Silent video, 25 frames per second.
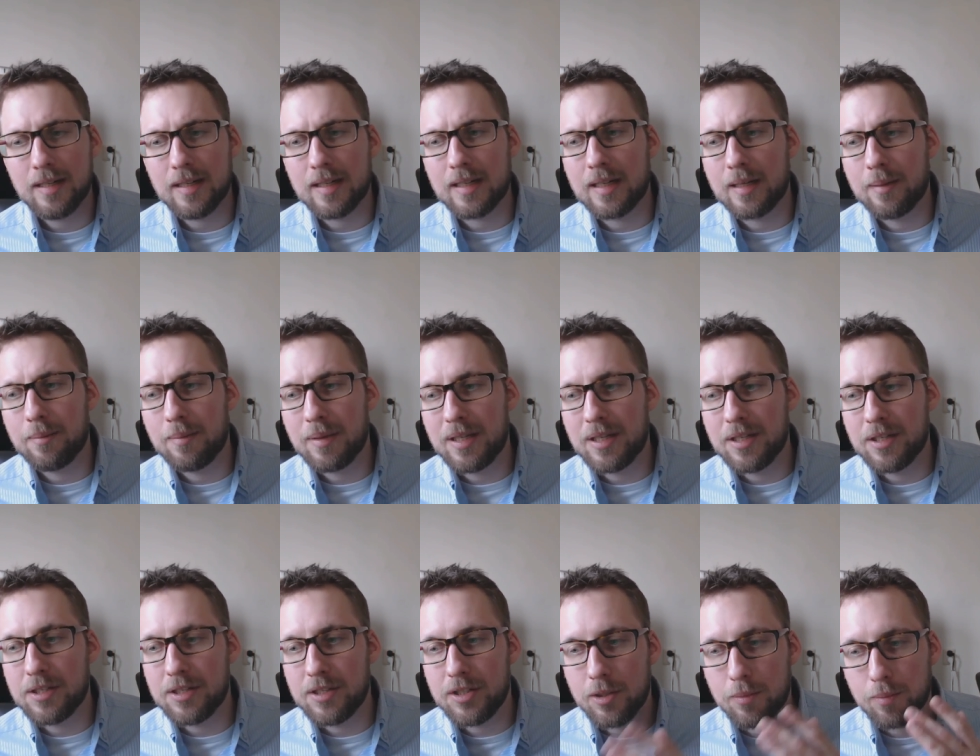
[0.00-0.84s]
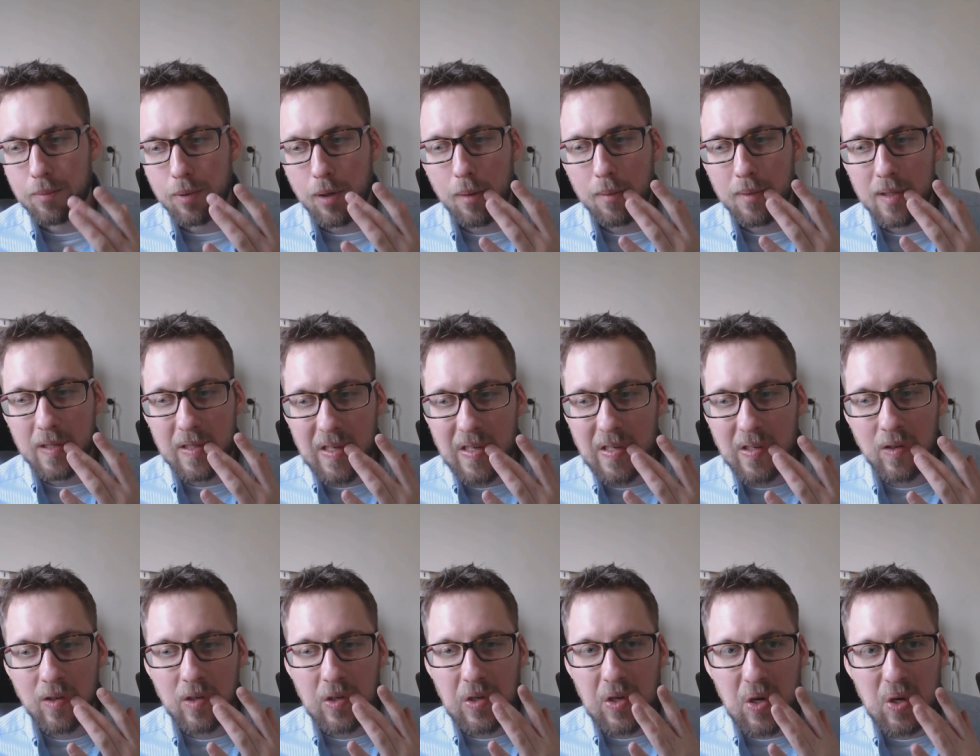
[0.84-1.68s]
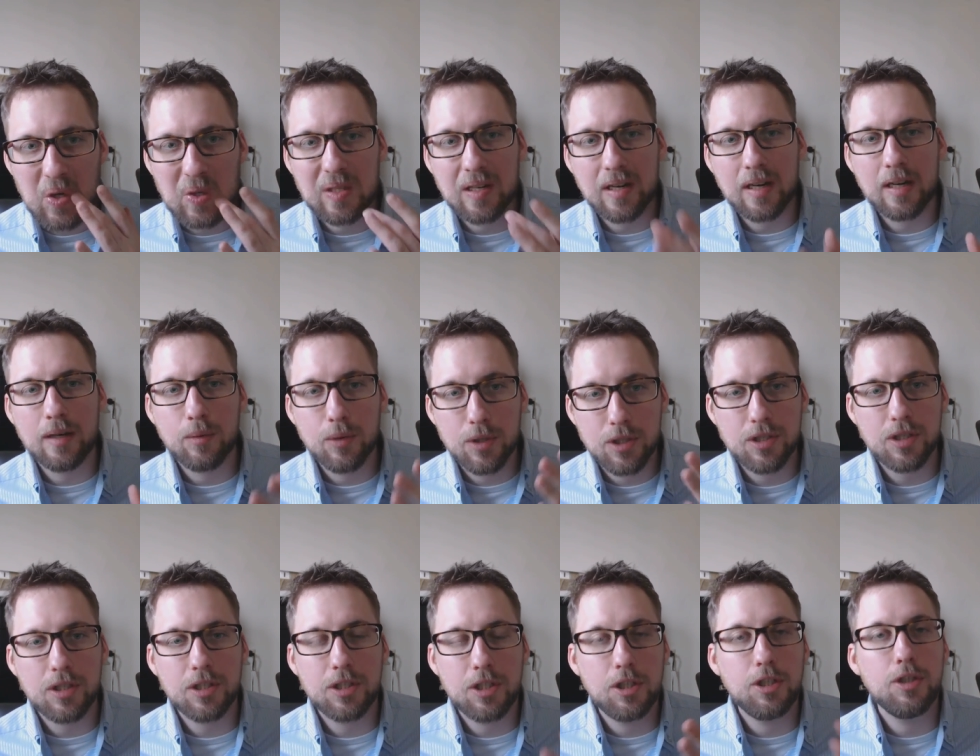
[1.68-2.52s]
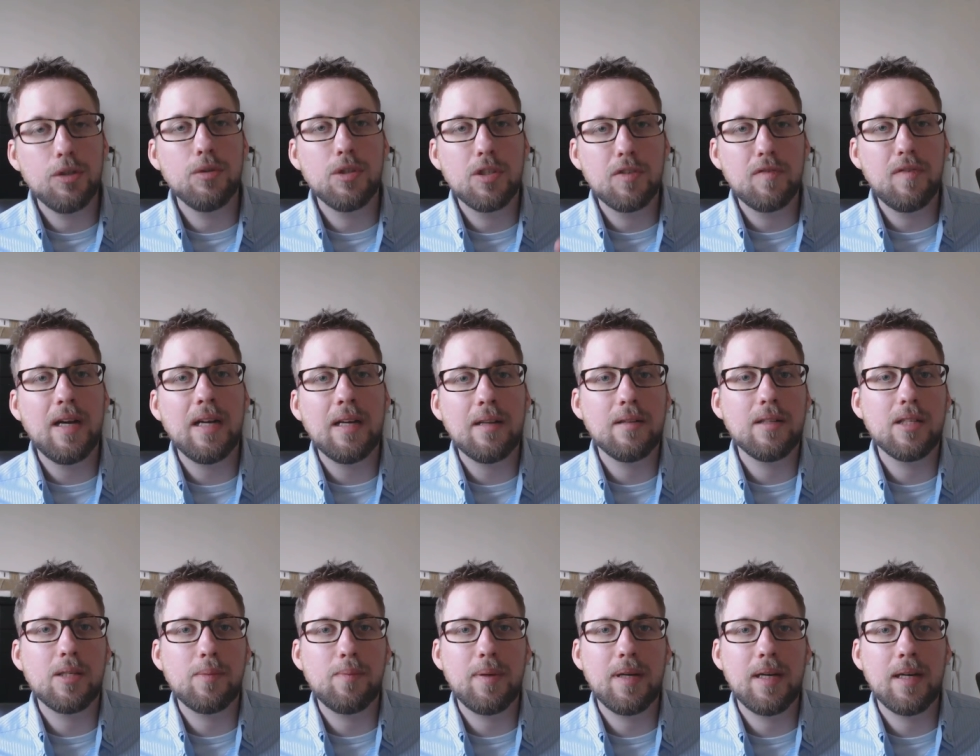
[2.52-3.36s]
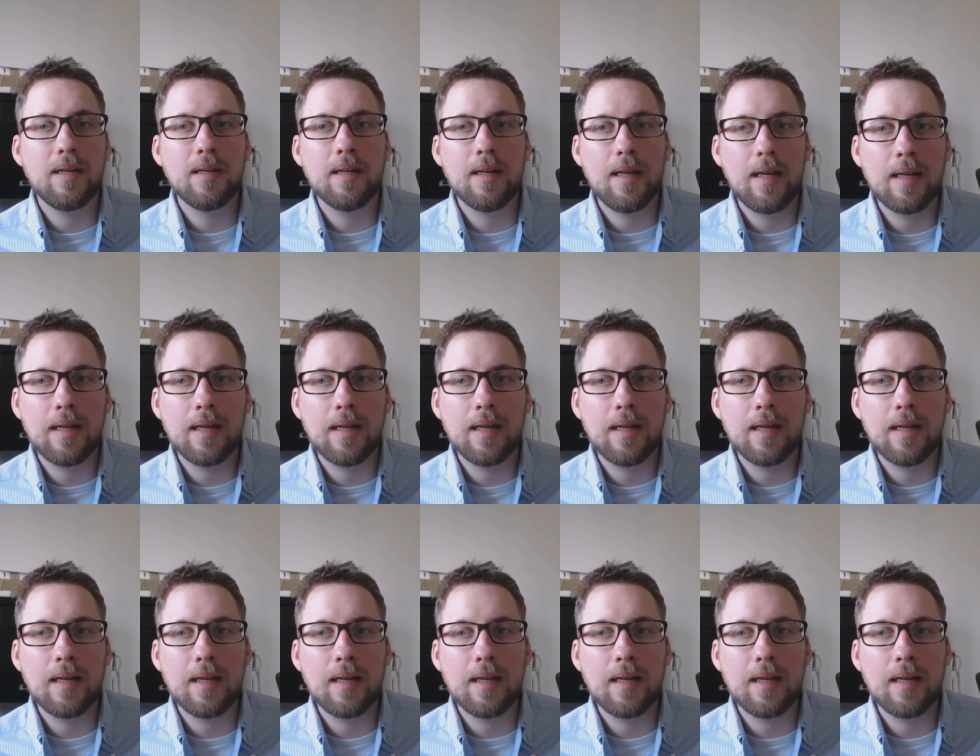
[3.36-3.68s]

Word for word: uh, because you probably did not know that I was such a huge fan of this pen,